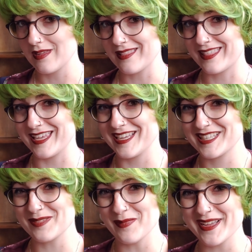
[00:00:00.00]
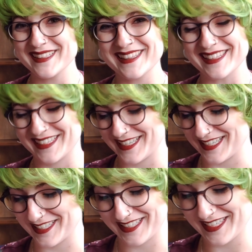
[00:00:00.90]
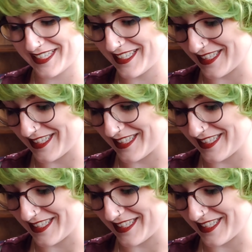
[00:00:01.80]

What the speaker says: this month. Gideon